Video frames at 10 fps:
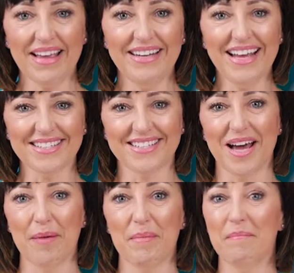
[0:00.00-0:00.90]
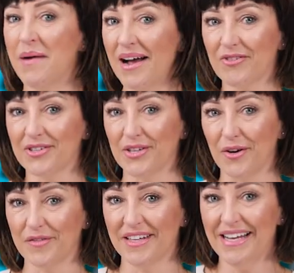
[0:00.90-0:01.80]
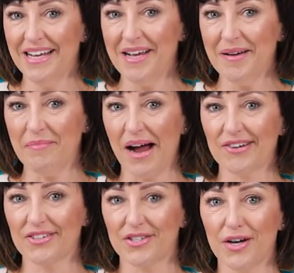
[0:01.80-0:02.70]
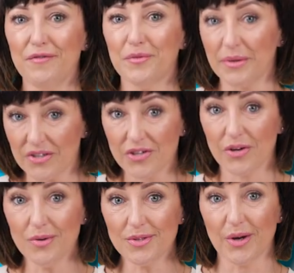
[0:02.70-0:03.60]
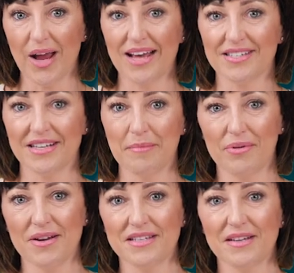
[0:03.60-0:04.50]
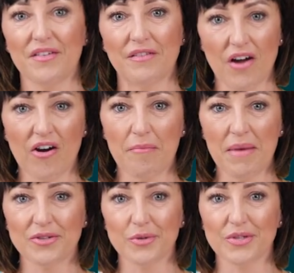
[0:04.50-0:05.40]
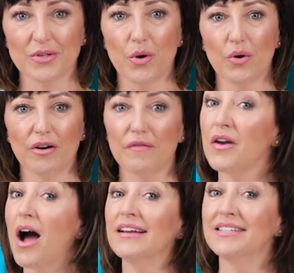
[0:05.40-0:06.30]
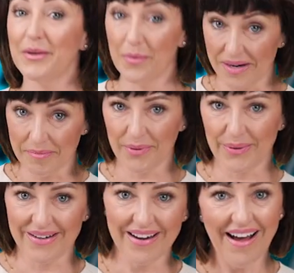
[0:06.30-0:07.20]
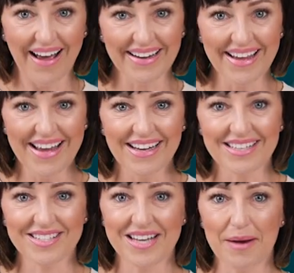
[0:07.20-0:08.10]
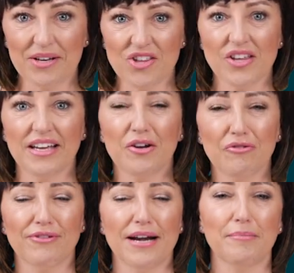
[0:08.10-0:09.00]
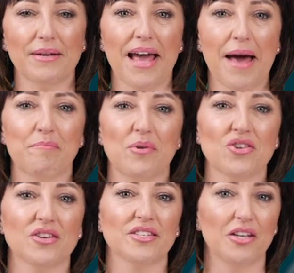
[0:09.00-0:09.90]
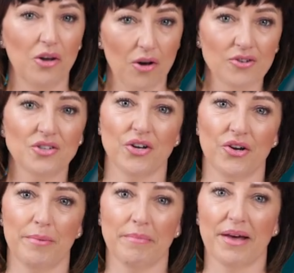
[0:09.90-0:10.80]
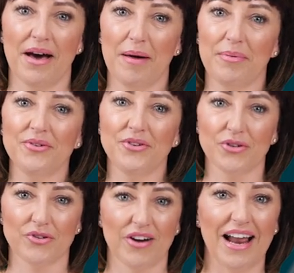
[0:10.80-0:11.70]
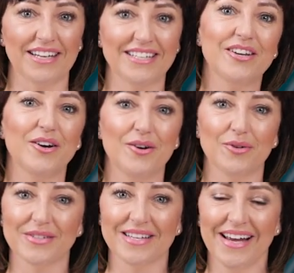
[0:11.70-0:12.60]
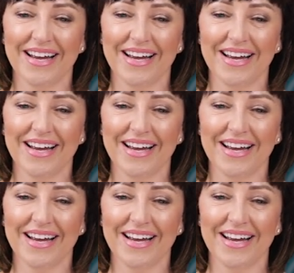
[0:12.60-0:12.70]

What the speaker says: Next up, Microsoft. Microsoft, which also has an impressive environmental score of 91.9, established incredibly ambitious long-term carbon neutrality goals.